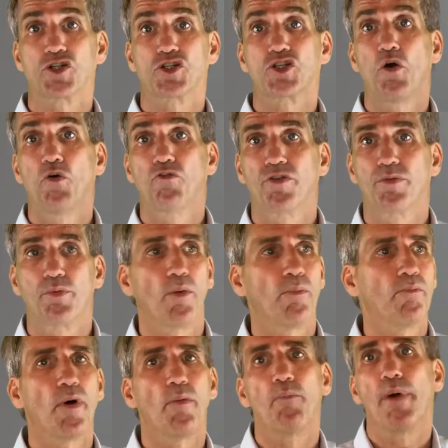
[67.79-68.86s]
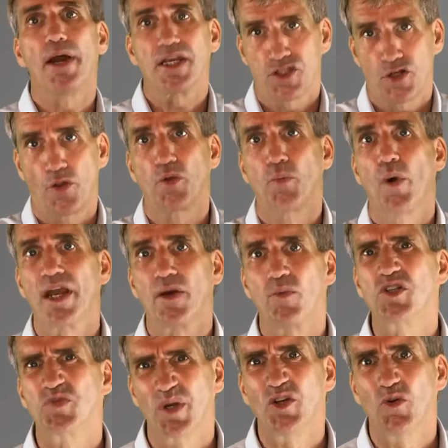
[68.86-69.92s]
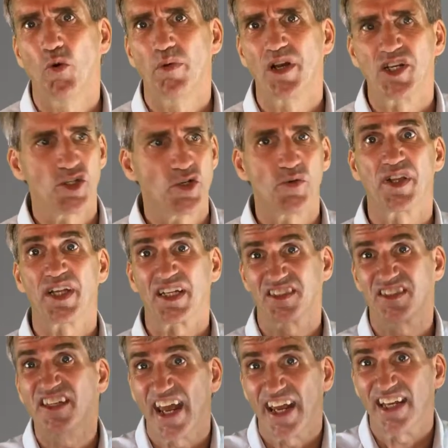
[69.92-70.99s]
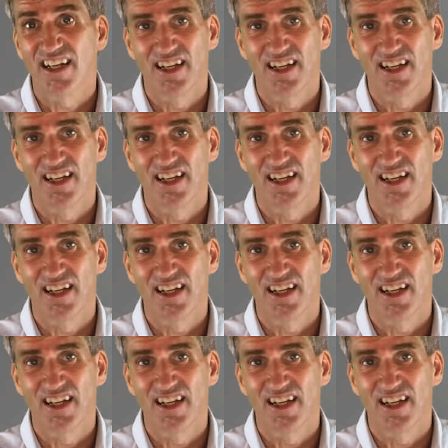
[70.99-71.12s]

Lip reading: solve the problem based on the way in which we normally do things today.